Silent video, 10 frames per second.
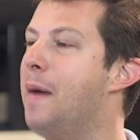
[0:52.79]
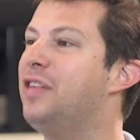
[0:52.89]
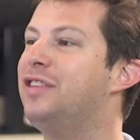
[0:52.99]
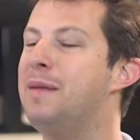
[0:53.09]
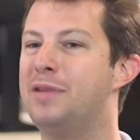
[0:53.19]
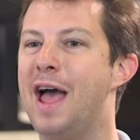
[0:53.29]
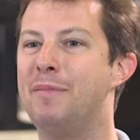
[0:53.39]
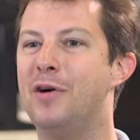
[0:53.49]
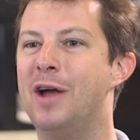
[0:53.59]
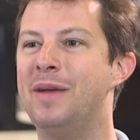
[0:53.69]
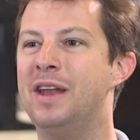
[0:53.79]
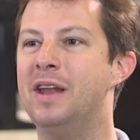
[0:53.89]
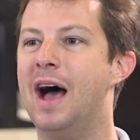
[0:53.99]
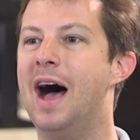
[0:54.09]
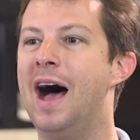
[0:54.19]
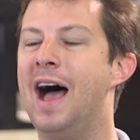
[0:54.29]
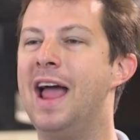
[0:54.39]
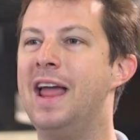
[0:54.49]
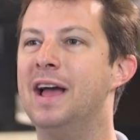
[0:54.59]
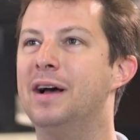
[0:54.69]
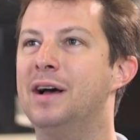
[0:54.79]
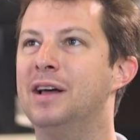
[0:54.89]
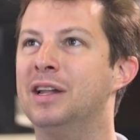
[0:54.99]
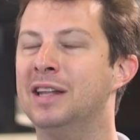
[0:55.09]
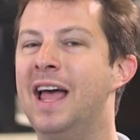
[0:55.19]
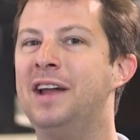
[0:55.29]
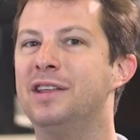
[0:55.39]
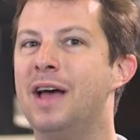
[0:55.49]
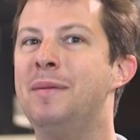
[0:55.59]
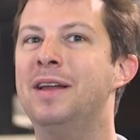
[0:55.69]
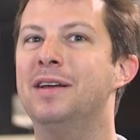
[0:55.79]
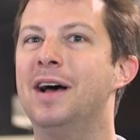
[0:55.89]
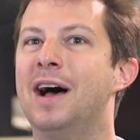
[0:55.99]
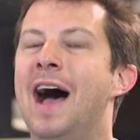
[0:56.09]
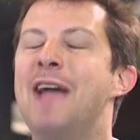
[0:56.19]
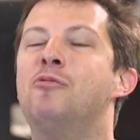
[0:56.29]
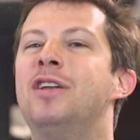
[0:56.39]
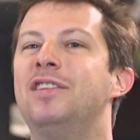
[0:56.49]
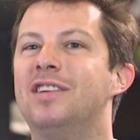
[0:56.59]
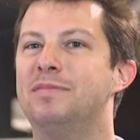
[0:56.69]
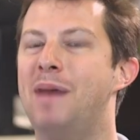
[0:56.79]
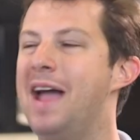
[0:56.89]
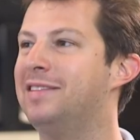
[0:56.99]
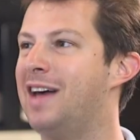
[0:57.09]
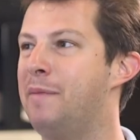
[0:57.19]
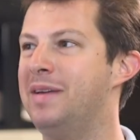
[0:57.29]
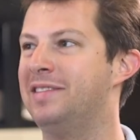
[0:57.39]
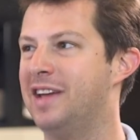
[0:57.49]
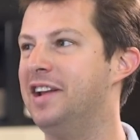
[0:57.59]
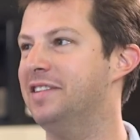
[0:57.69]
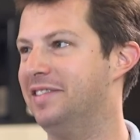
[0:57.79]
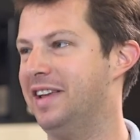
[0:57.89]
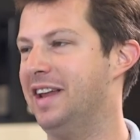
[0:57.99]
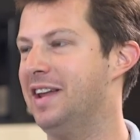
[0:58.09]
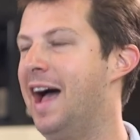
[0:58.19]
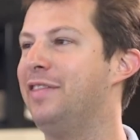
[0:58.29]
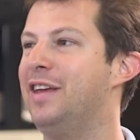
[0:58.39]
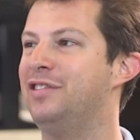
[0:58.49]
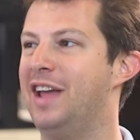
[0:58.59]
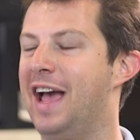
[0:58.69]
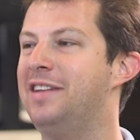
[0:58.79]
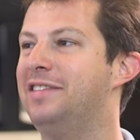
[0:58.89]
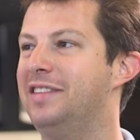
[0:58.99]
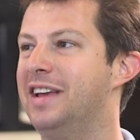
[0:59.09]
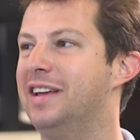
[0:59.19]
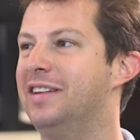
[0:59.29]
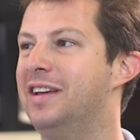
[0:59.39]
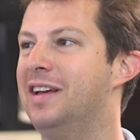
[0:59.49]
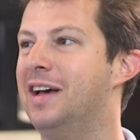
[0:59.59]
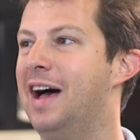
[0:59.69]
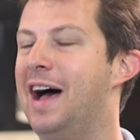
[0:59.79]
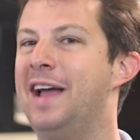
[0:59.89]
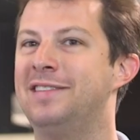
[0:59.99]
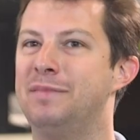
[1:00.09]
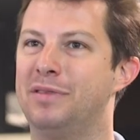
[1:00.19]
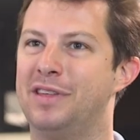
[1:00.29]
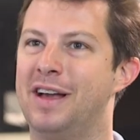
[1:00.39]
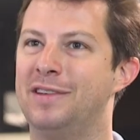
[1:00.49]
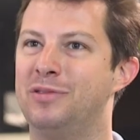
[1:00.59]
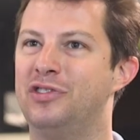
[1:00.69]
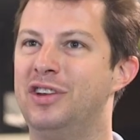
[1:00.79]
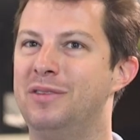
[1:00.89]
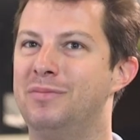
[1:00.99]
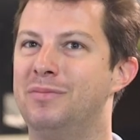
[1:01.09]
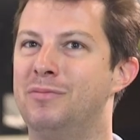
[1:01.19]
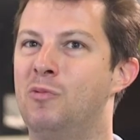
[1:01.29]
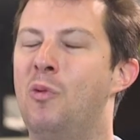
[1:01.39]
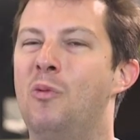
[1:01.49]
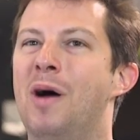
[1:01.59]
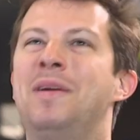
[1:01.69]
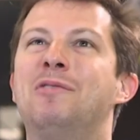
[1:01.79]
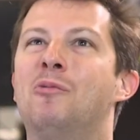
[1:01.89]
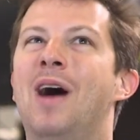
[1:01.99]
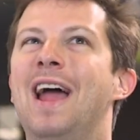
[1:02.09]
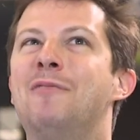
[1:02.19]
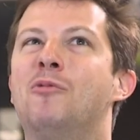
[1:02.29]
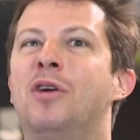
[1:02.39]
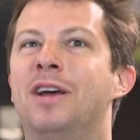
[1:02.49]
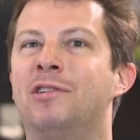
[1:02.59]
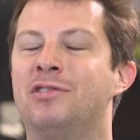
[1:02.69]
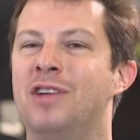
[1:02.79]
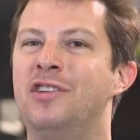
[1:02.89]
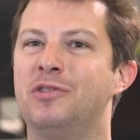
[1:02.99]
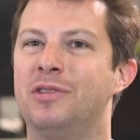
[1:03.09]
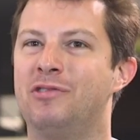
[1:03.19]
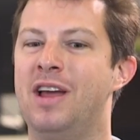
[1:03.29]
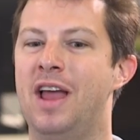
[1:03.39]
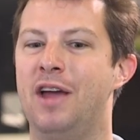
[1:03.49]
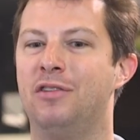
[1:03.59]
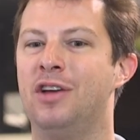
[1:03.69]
At the same time, though, I mean, I liked, I mean, I wouldn't just buy Zombie sight unseen. I think she had to see it. I sympathize when she. I mean, why would a stranger with great hair